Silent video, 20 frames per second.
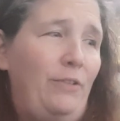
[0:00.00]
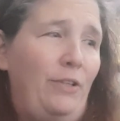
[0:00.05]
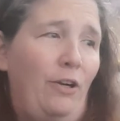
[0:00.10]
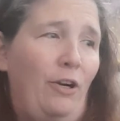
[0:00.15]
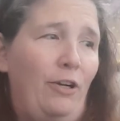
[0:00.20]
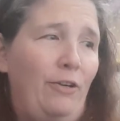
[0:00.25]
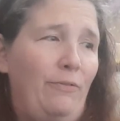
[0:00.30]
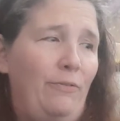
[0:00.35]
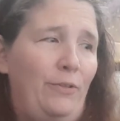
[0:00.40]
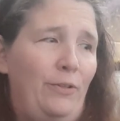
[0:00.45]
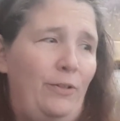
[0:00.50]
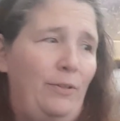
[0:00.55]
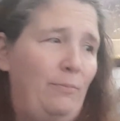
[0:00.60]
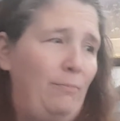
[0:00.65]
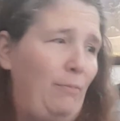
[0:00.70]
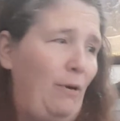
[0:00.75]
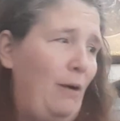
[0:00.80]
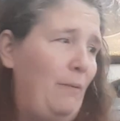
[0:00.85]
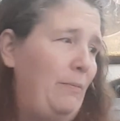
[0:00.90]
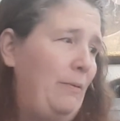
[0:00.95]
yarn for
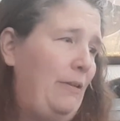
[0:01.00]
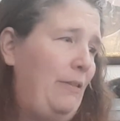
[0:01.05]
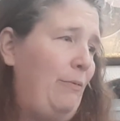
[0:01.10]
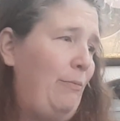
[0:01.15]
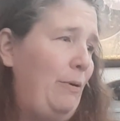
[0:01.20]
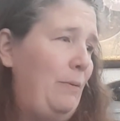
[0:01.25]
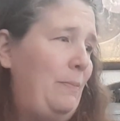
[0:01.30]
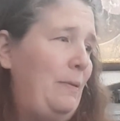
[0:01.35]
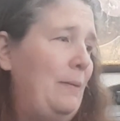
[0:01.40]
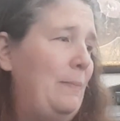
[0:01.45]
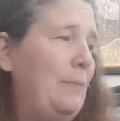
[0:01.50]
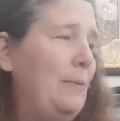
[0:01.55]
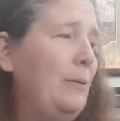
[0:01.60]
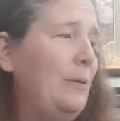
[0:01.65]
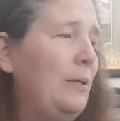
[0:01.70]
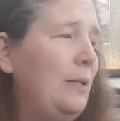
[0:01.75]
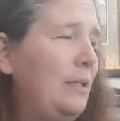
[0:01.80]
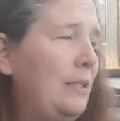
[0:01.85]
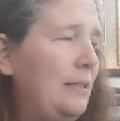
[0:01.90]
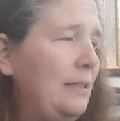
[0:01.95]
probably 3
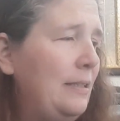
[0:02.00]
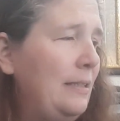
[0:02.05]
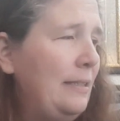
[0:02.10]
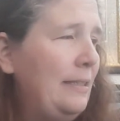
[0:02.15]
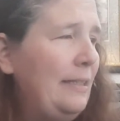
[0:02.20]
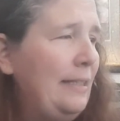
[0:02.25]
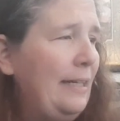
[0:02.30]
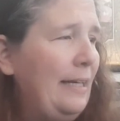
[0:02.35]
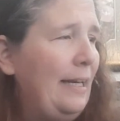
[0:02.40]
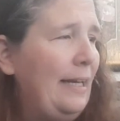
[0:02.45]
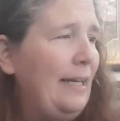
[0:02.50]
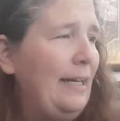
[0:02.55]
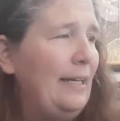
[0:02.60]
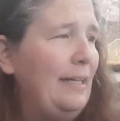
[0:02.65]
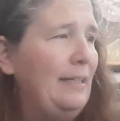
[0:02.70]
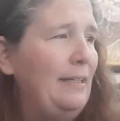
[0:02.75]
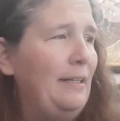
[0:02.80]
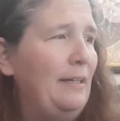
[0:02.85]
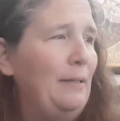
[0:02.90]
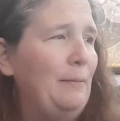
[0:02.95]
people,
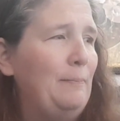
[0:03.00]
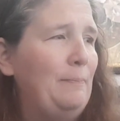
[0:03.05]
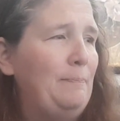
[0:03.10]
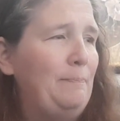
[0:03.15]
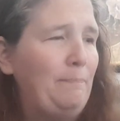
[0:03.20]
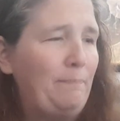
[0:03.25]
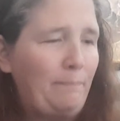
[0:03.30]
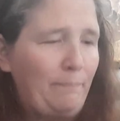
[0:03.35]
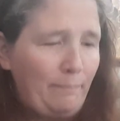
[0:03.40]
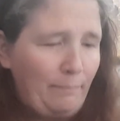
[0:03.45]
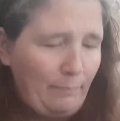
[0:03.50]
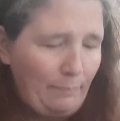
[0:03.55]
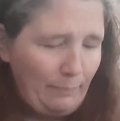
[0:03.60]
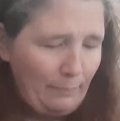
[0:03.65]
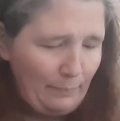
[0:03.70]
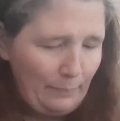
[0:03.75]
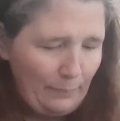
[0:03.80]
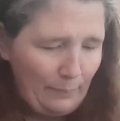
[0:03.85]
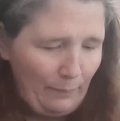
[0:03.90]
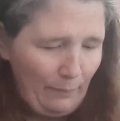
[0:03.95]
and
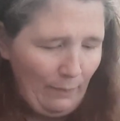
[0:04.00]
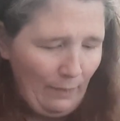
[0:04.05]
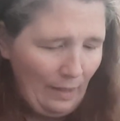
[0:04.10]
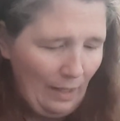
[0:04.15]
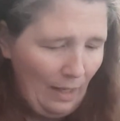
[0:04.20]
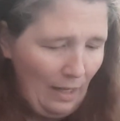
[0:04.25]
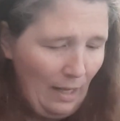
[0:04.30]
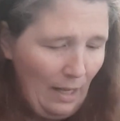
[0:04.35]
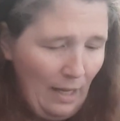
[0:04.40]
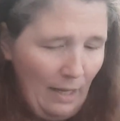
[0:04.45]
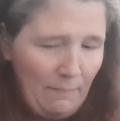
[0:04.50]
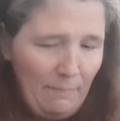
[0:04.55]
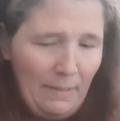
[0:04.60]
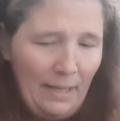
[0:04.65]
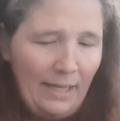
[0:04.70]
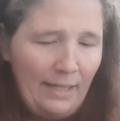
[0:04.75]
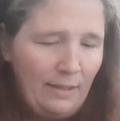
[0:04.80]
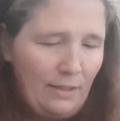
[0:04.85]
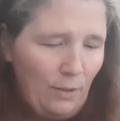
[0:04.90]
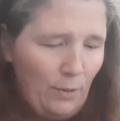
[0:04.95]
I
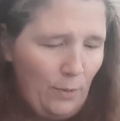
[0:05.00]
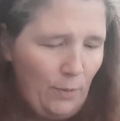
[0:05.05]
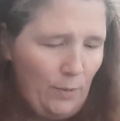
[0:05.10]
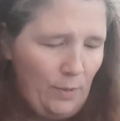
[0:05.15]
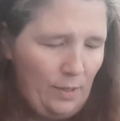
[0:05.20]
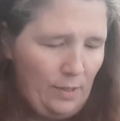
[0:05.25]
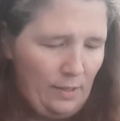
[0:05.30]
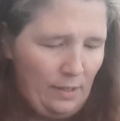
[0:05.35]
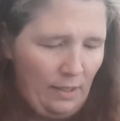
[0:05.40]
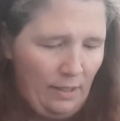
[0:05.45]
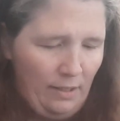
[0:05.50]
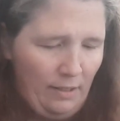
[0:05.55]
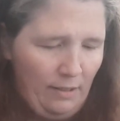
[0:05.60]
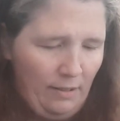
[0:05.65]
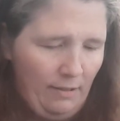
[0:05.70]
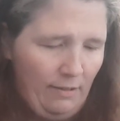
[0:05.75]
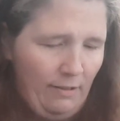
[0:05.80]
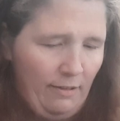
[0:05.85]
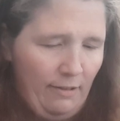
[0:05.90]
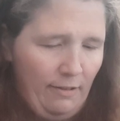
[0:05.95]
made those
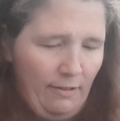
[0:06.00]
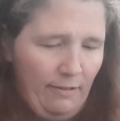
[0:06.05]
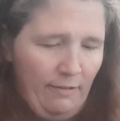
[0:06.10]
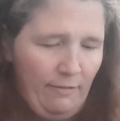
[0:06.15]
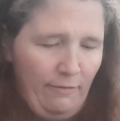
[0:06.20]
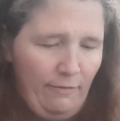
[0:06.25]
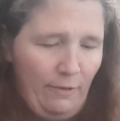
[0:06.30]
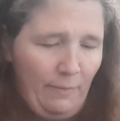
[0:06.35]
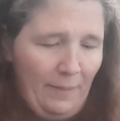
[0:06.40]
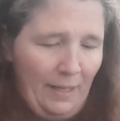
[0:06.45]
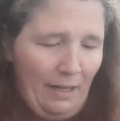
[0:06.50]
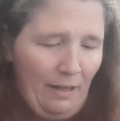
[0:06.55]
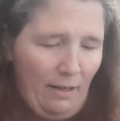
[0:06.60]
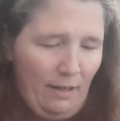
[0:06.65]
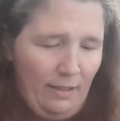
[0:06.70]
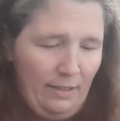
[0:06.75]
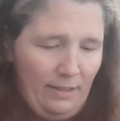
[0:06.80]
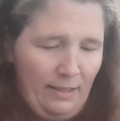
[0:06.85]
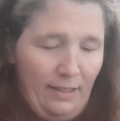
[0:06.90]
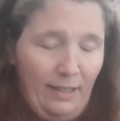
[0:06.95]
for my
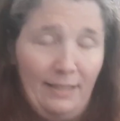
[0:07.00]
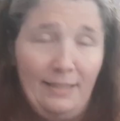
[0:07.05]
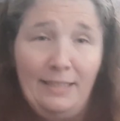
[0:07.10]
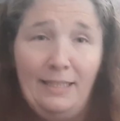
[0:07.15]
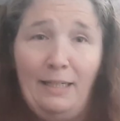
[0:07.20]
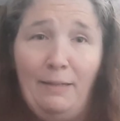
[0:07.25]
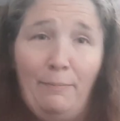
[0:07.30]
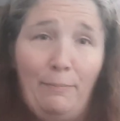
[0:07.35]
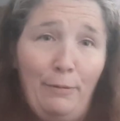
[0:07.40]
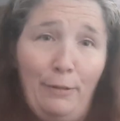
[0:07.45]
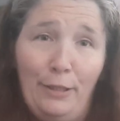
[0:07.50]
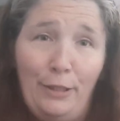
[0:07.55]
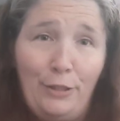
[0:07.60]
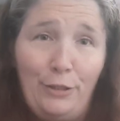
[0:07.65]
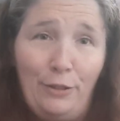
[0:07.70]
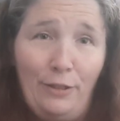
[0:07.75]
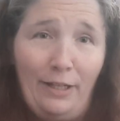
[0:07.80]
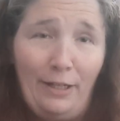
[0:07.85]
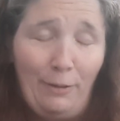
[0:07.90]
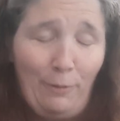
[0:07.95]
aunt and cousin. I'm pretty
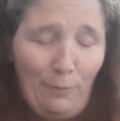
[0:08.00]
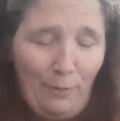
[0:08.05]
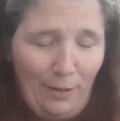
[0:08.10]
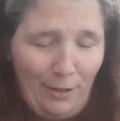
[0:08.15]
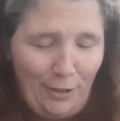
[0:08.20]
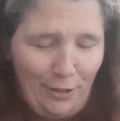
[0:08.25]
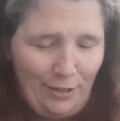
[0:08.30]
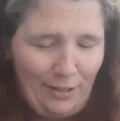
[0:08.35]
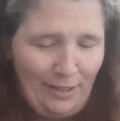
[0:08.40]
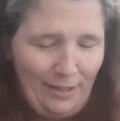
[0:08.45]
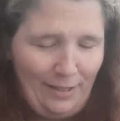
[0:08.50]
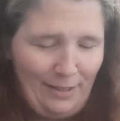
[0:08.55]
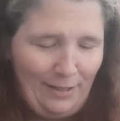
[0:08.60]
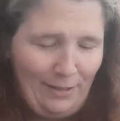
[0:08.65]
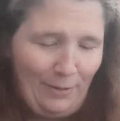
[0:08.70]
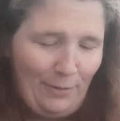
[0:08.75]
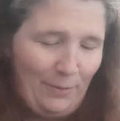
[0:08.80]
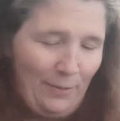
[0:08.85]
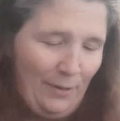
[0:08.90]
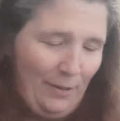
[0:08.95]
sure they don't watch this,
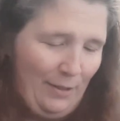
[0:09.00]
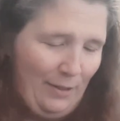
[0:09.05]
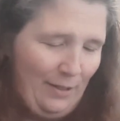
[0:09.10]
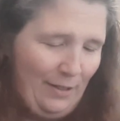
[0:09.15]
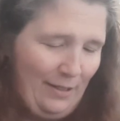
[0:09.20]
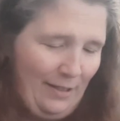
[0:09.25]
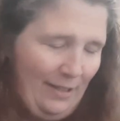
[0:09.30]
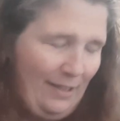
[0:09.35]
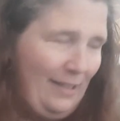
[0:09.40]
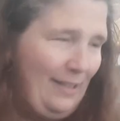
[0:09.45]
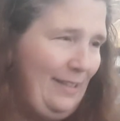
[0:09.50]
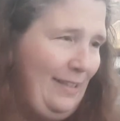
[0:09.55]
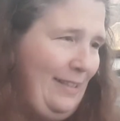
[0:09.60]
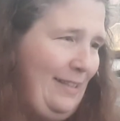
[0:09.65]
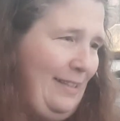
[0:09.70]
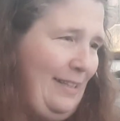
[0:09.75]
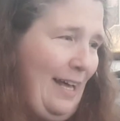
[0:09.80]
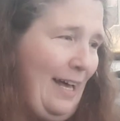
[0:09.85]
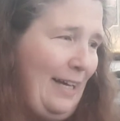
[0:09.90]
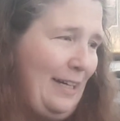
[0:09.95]
so
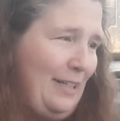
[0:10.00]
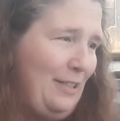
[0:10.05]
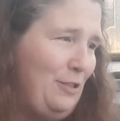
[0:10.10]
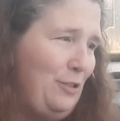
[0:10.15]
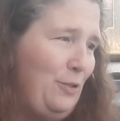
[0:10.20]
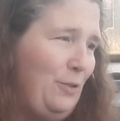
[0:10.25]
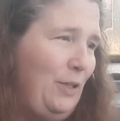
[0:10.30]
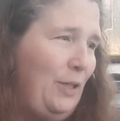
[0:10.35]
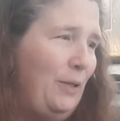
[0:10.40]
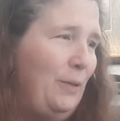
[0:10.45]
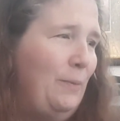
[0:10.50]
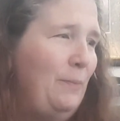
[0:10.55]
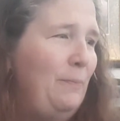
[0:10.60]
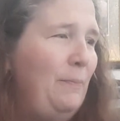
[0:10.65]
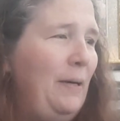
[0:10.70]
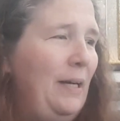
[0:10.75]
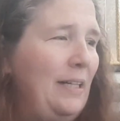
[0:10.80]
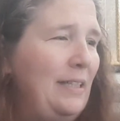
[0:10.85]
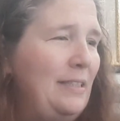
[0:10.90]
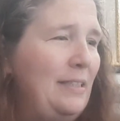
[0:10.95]
I can show you.
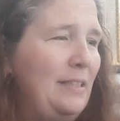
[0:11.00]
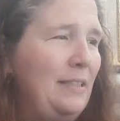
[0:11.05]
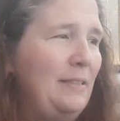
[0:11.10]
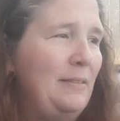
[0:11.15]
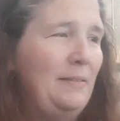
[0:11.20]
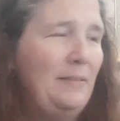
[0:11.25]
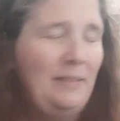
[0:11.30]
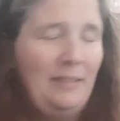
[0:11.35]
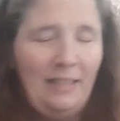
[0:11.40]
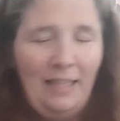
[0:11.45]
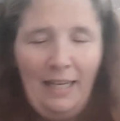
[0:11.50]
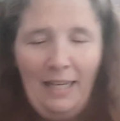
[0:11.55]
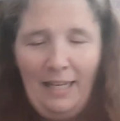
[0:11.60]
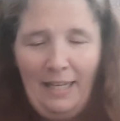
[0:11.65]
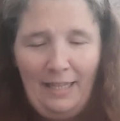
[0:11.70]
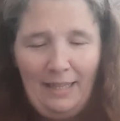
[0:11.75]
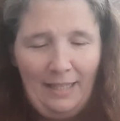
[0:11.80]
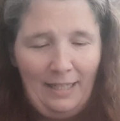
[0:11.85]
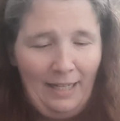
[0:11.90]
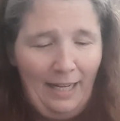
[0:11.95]
But
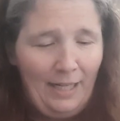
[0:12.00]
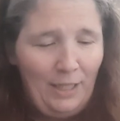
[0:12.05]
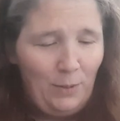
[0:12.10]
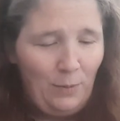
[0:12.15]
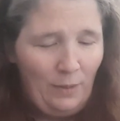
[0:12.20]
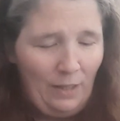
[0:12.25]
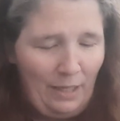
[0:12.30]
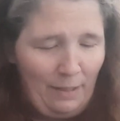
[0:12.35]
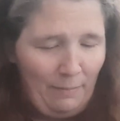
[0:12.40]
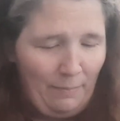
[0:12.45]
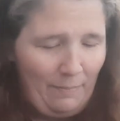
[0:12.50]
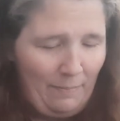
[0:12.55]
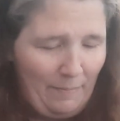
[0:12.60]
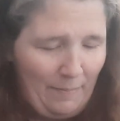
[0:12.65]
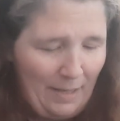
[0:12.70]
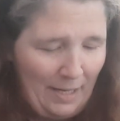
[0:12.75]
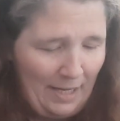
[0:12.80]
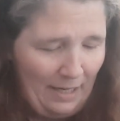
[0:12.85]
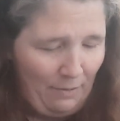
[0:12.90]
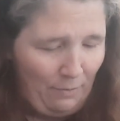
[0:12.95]
the next one I
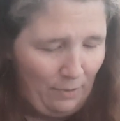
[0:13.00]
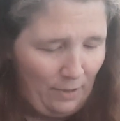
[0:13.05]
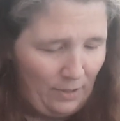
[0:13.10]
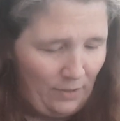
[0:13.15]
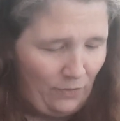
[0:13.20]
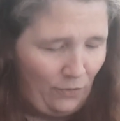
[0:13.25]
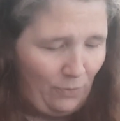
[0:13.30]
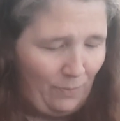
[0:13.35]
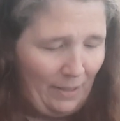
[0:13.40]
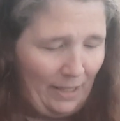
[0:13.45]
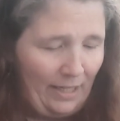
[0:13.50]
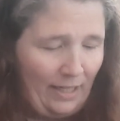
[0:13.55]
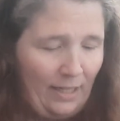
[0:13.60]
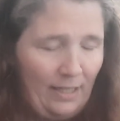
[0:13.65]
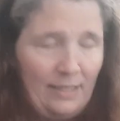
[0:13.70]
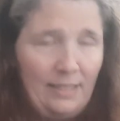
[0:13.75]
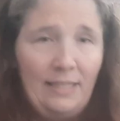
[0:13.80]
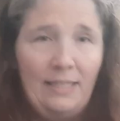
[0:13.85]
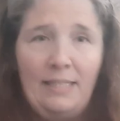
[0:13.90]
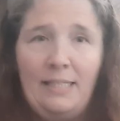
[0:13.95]
made was for my
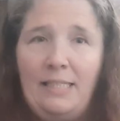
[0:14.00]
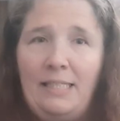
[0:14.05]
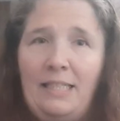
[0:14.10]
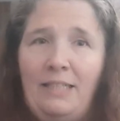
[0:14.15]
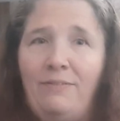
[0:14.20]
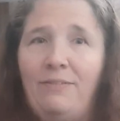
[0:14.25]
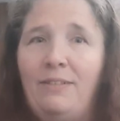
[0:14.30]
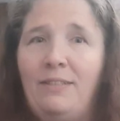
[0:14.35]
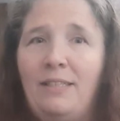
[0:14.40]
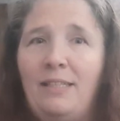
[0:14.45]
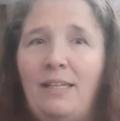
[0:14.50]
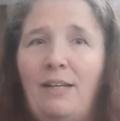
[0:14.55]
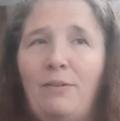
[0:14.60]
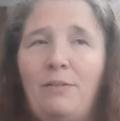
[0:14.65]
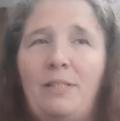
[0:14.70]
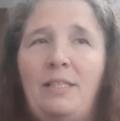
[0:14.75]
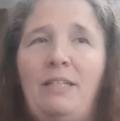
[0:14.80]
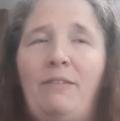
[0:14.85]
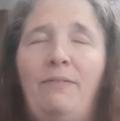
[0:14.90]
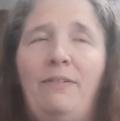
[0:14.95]
cousin Steven. Now
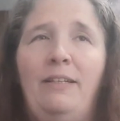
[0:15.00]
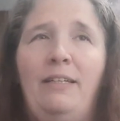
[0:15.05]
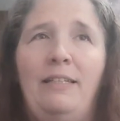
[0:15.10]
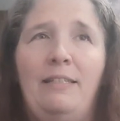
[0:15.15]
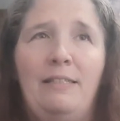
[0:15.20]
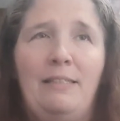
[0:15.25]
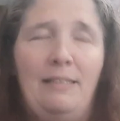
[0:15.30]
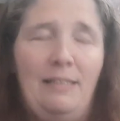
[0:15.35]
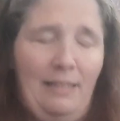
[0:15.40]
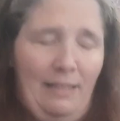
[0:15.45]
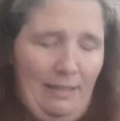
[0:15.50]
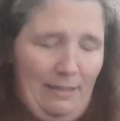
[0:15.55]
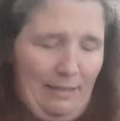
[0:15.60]
Steven is